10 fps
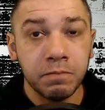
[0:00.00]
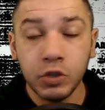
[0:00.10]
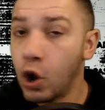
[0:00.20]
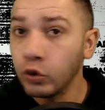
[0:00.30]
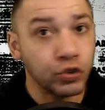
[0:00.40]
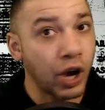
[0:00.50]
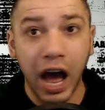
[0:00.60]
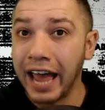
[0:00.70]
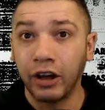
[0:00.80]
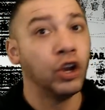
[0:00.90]
No
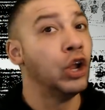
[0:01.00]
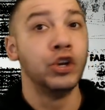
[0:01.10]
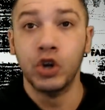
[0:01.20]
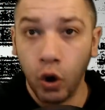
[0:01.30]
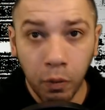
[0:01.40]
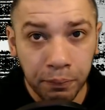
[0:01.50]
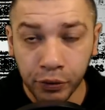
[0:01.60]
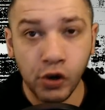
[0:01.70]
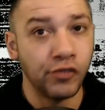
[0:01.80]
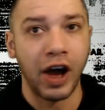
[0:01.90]
trial, no
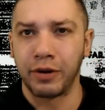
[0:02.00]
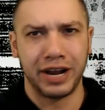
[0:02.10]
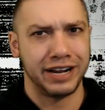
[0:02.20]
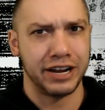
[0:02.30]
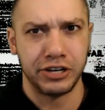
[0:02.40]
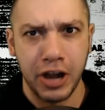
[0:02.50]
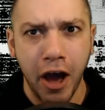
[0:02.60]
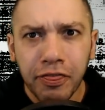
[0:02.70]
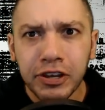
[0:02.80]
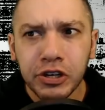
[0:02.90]
proof. Iran had
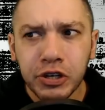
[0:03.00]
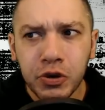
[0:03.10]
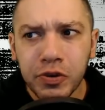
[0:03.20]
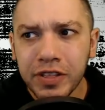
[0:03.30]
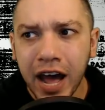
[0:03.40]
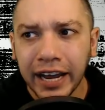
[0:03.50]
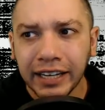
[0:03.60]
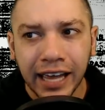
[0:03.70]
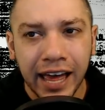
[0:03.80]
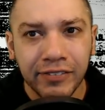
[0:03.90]
nothing to do with
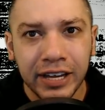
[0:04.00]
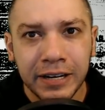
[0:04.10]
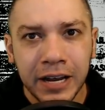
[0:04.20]
9/11.